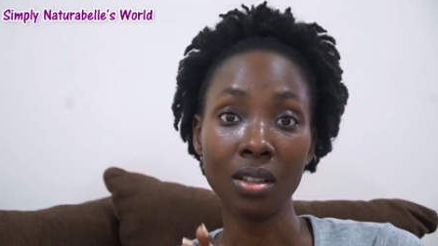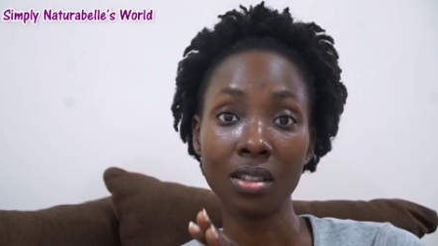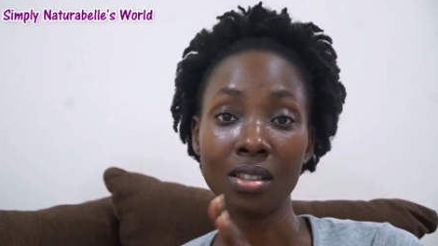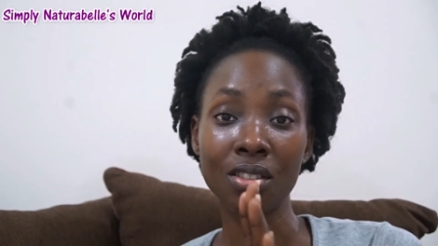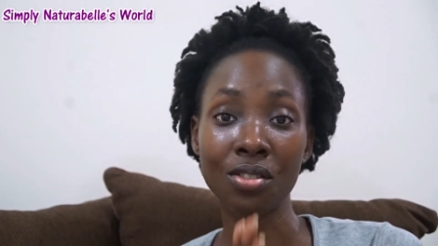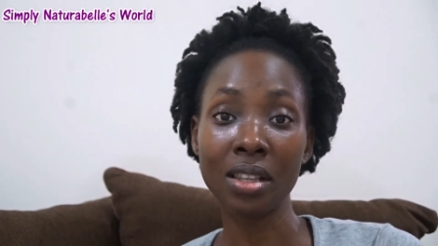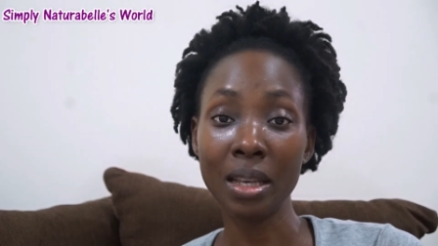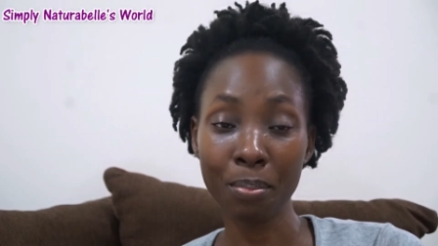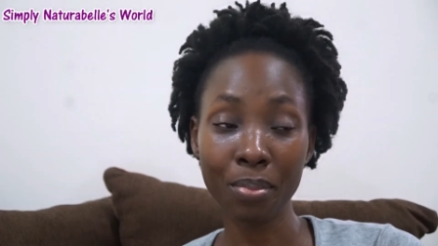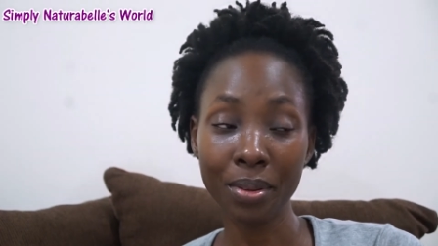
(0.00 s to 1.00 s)
to
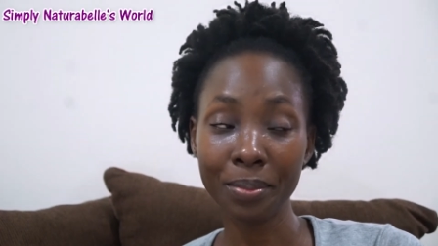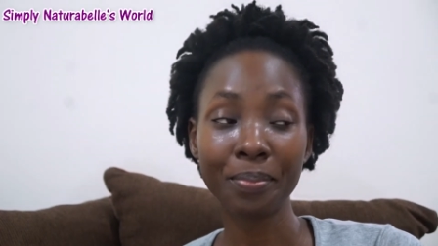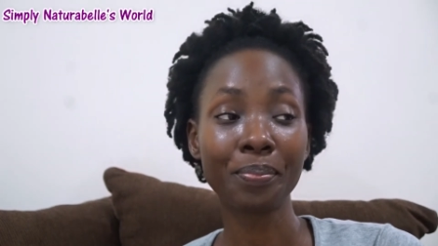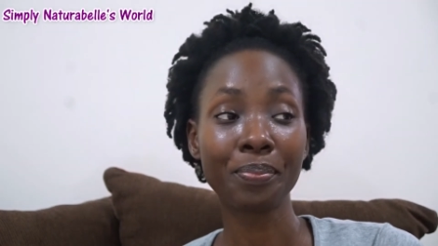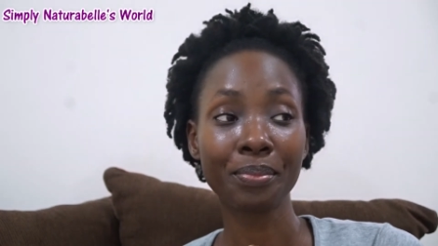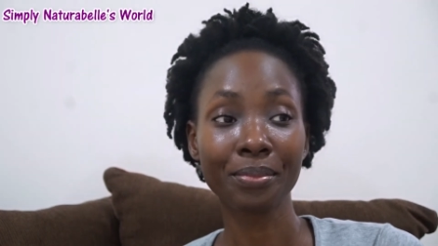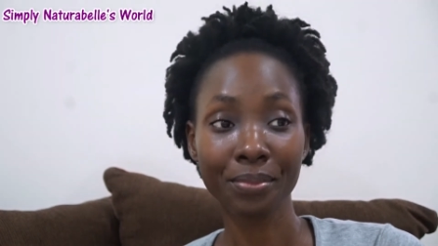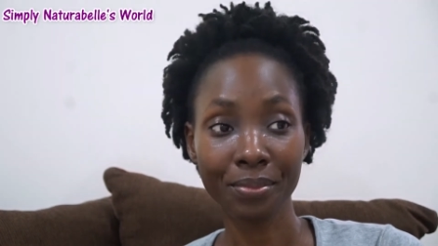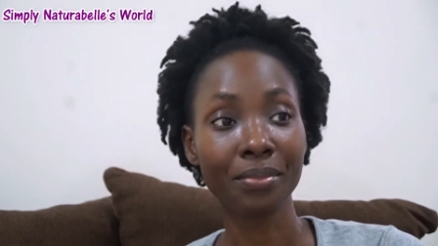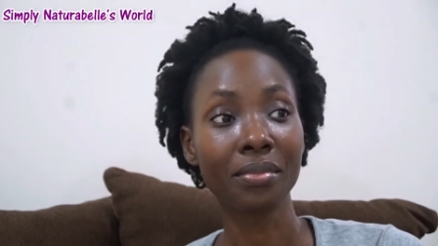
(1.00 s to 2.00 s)
sleep.
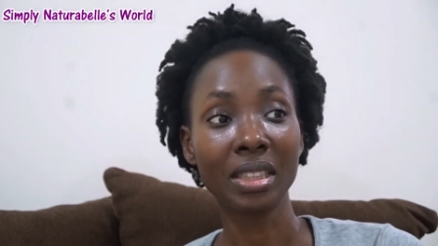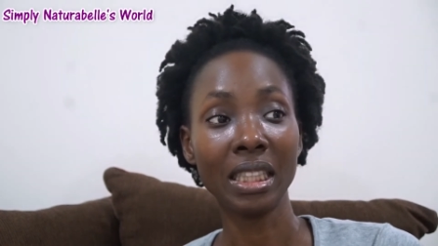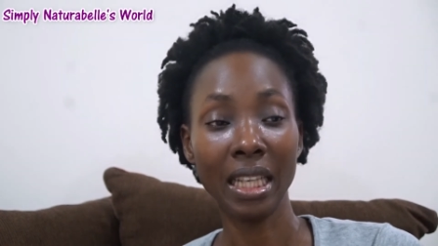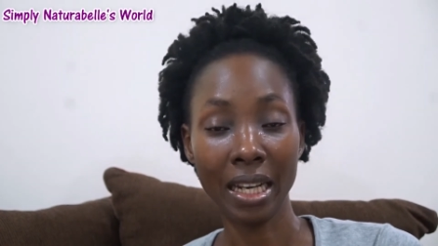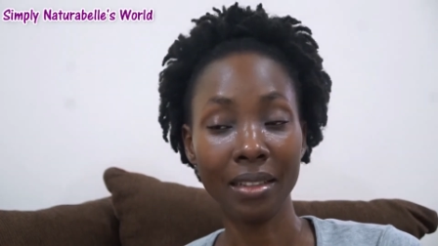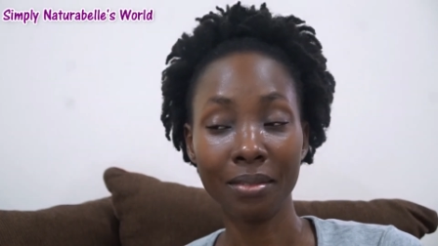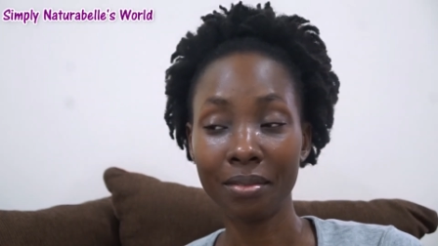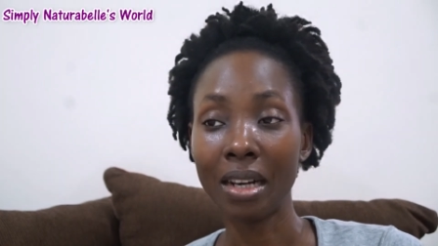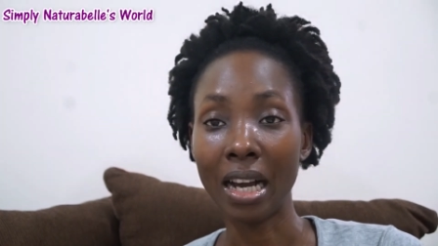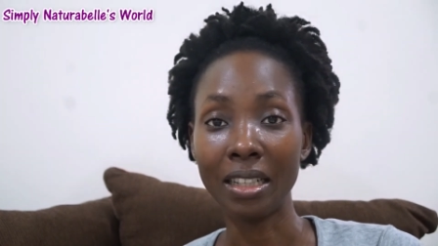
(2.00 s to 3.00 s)
Yeah,
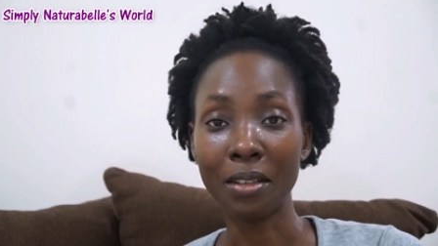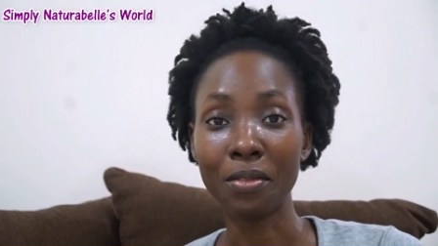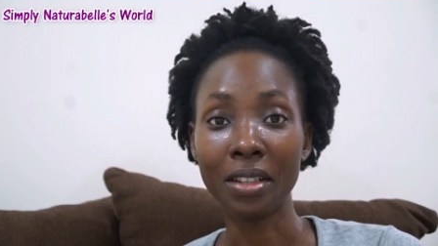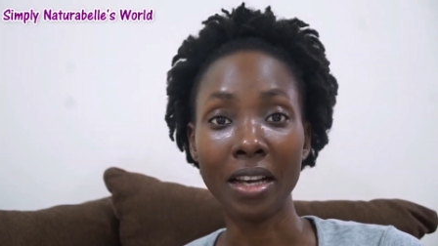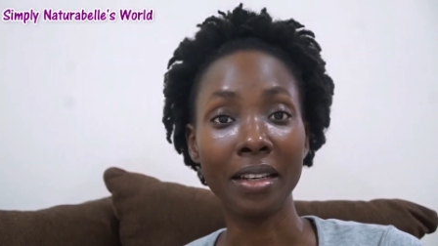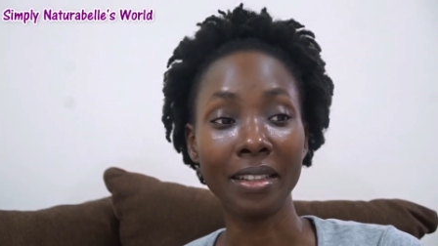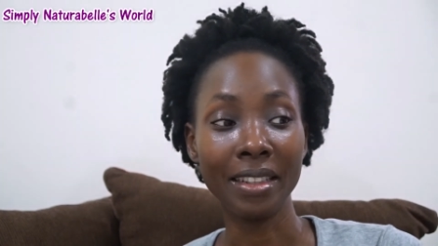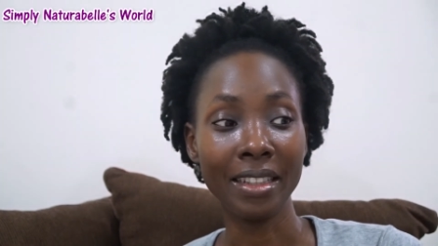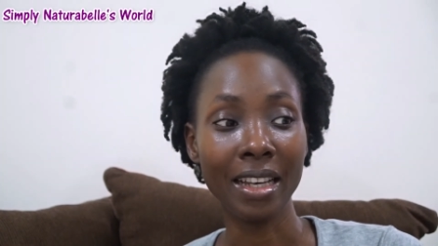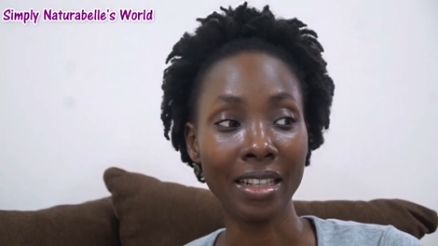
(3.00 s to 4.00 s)
I definitely
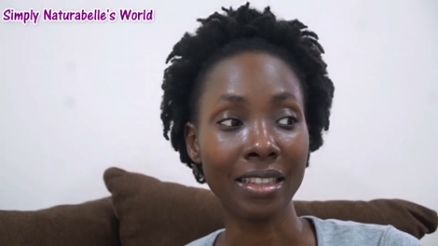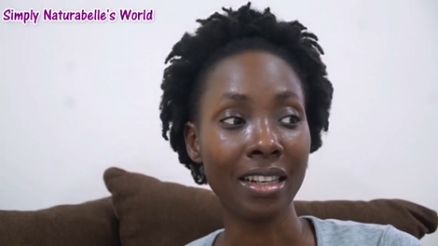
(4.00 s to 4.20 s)
need that.